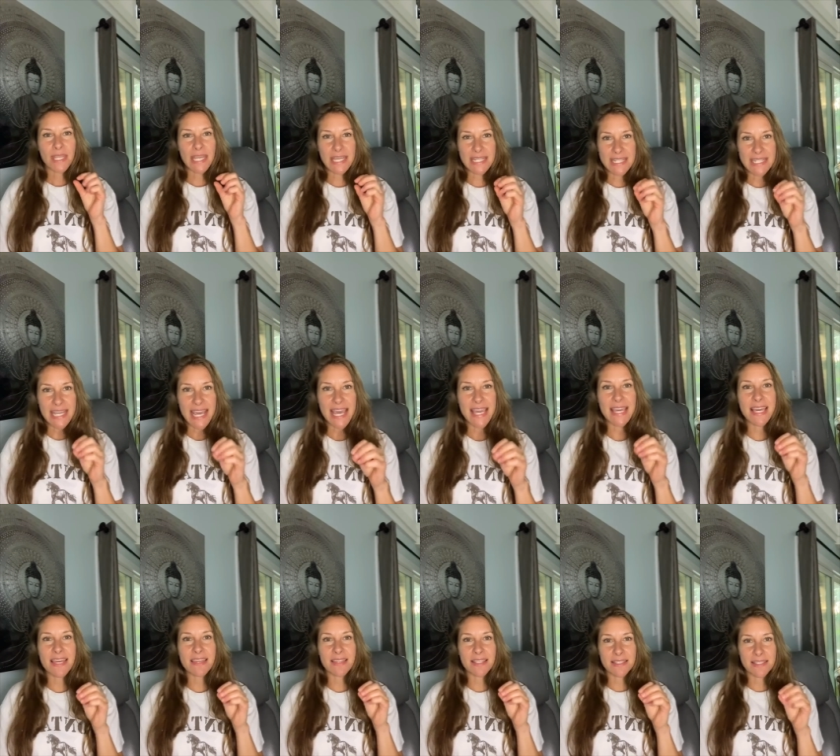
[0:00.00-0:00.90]
and
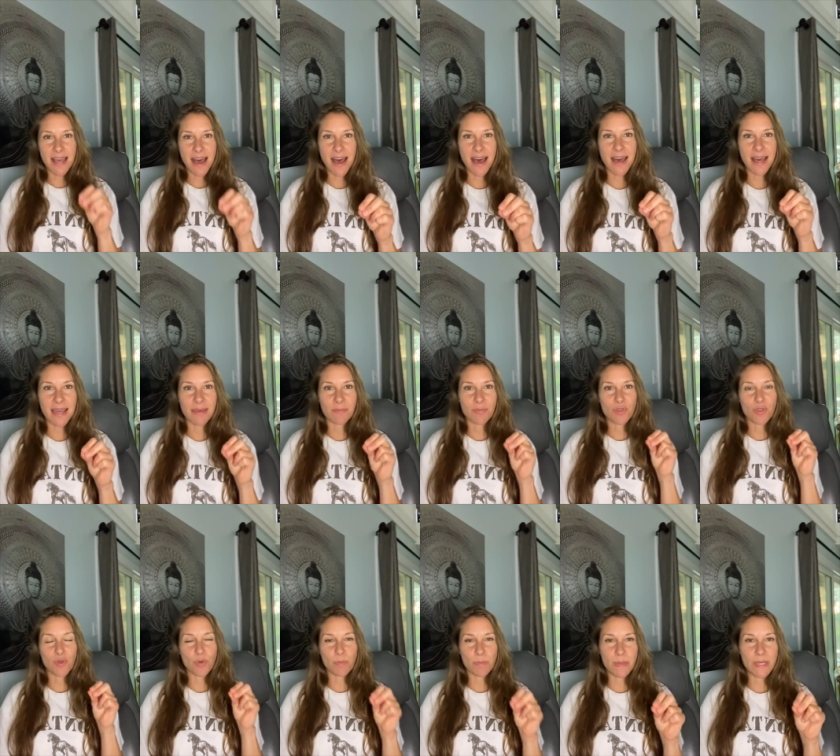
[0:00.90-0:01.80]
taking the time
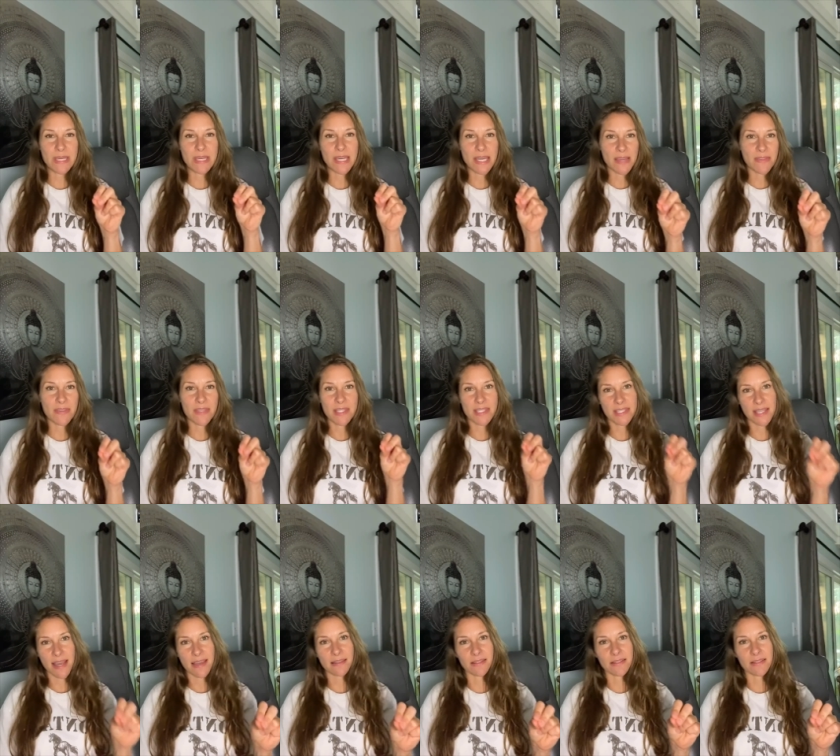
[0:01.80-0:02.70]
to be in the
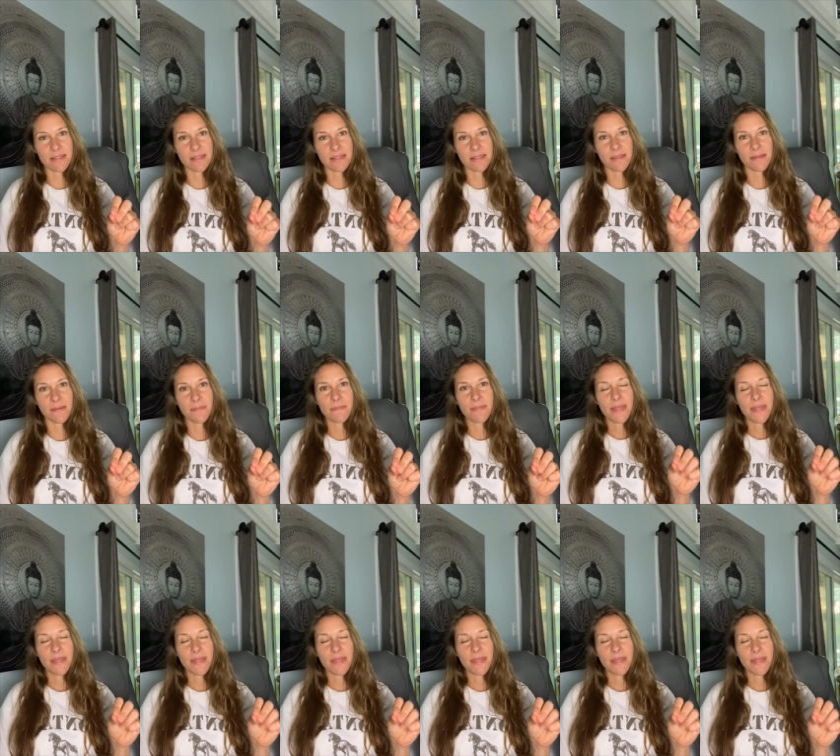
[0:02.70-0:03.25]
silence